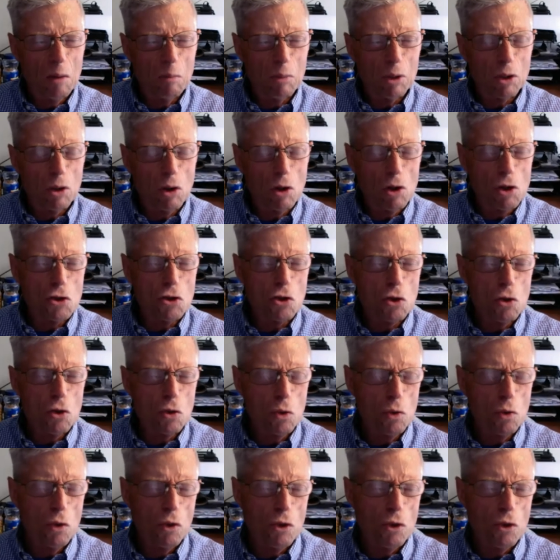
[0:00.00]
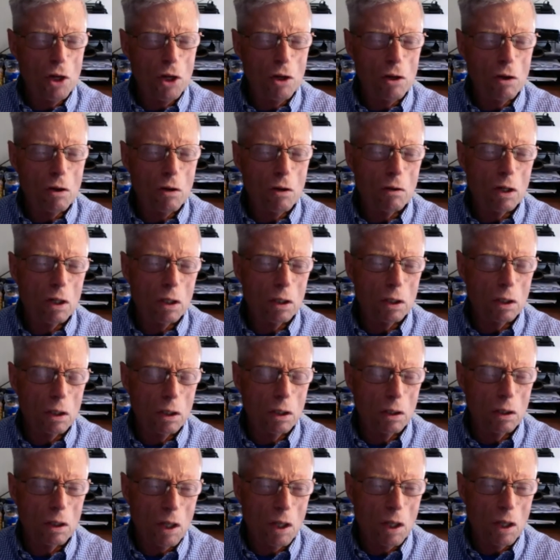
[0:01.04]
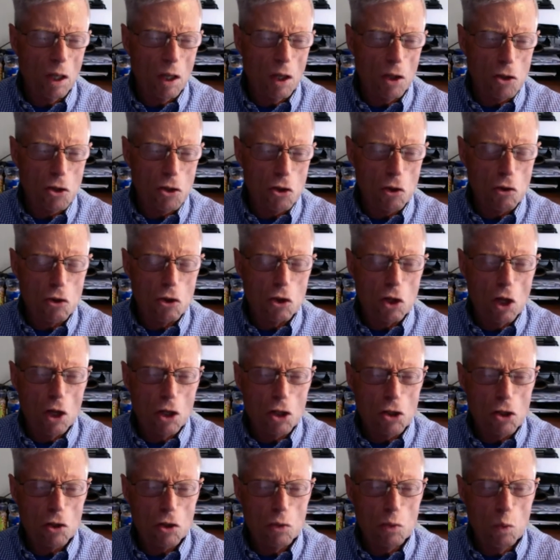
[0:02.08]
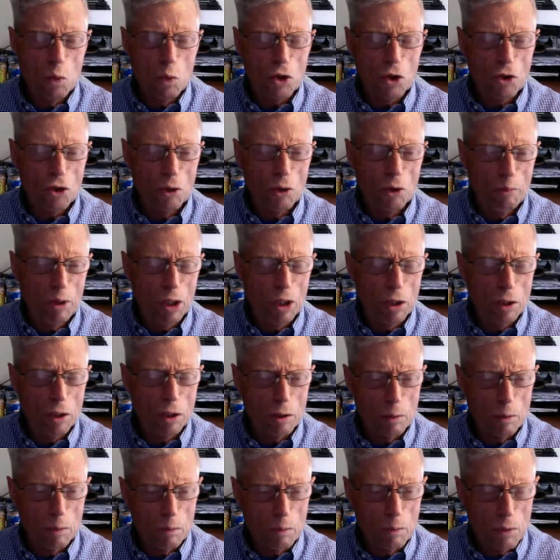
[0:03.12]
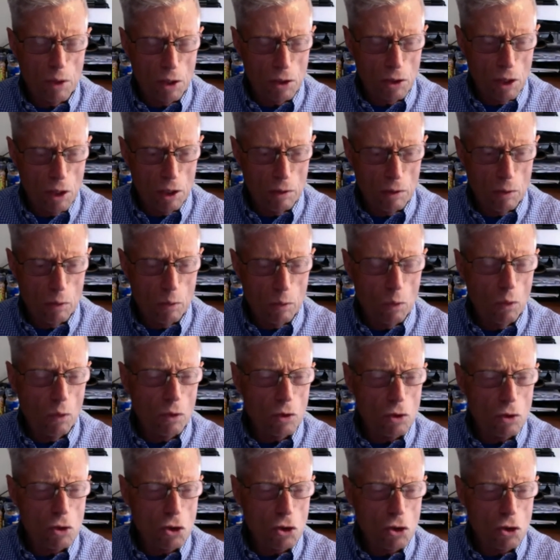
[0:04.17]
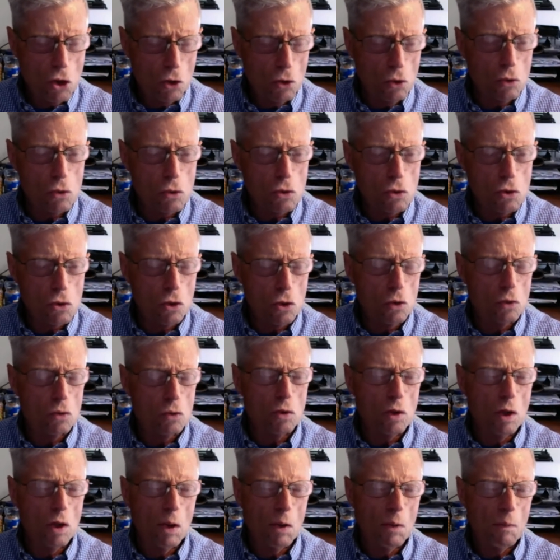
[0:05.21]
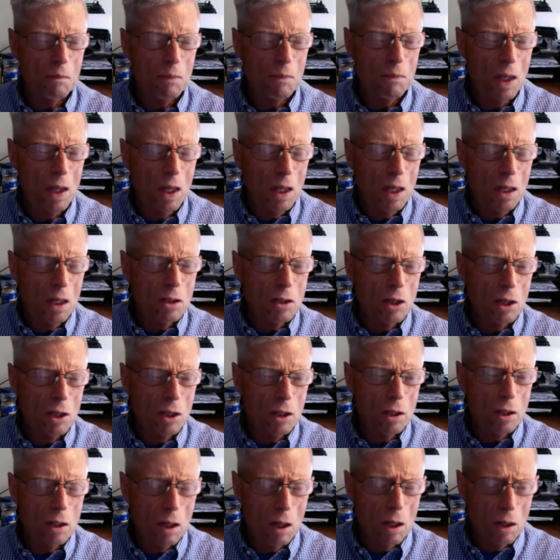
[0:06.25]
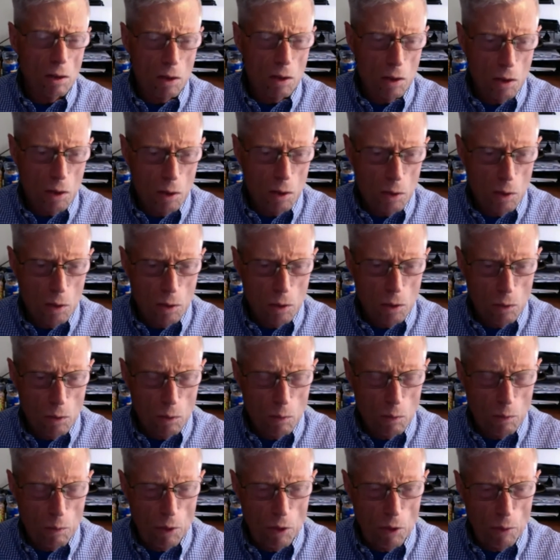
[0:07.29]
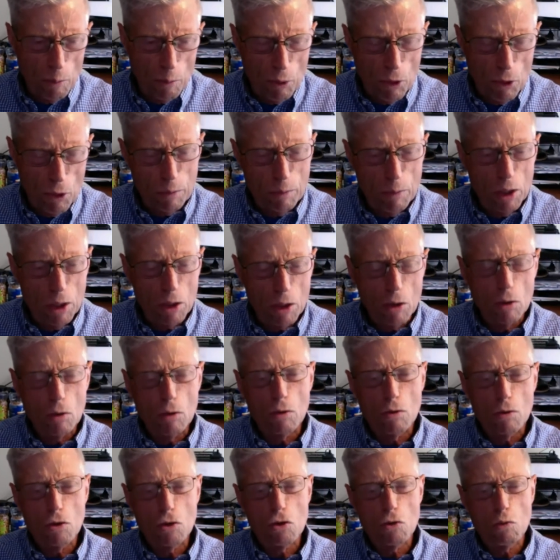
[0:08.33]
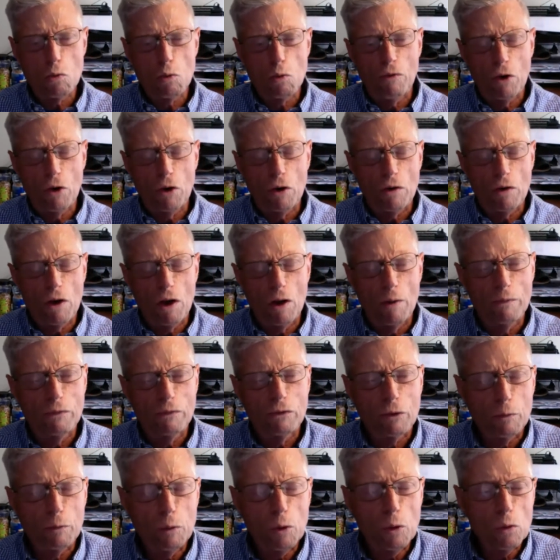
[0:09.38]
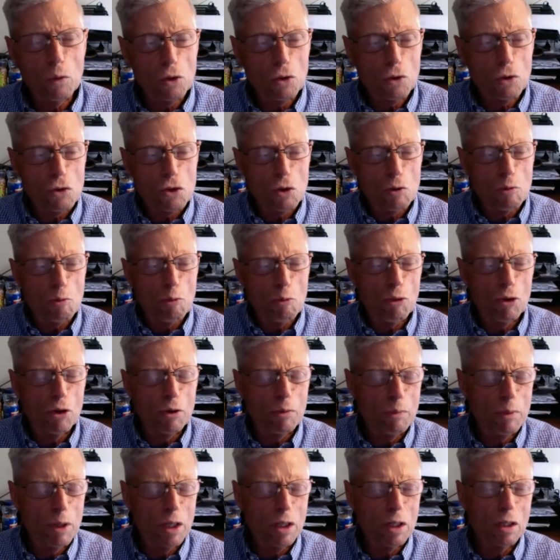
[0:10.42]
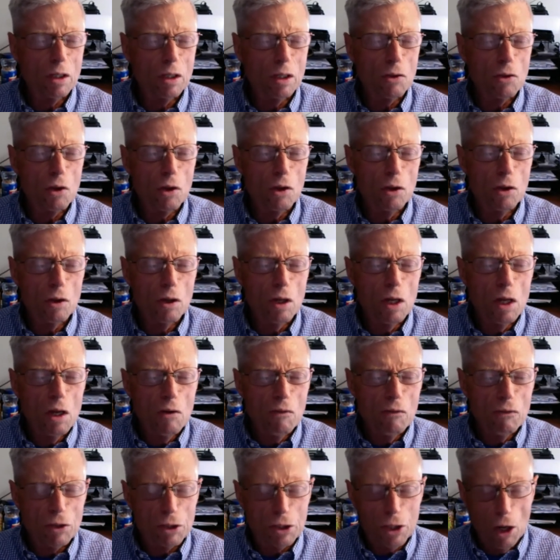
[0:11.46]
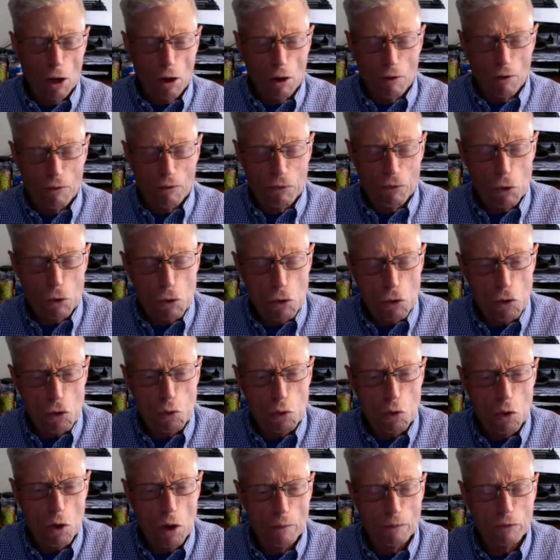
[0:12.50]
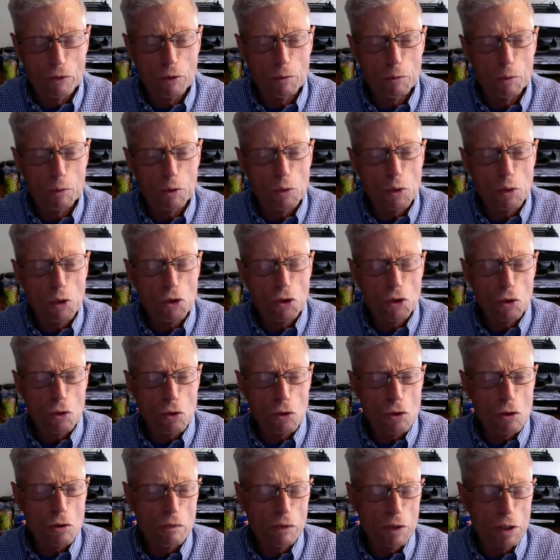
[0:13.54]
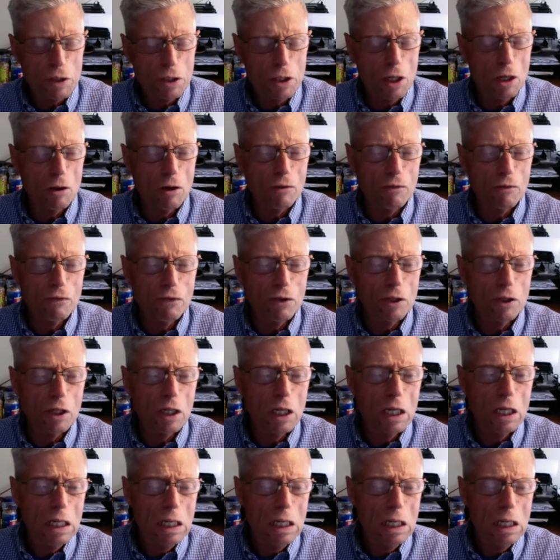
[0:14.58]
but also their association with the medium that they chose. So they, you know, printmakers were very comfortable using printmaking. The photographers were comfortable with using photography.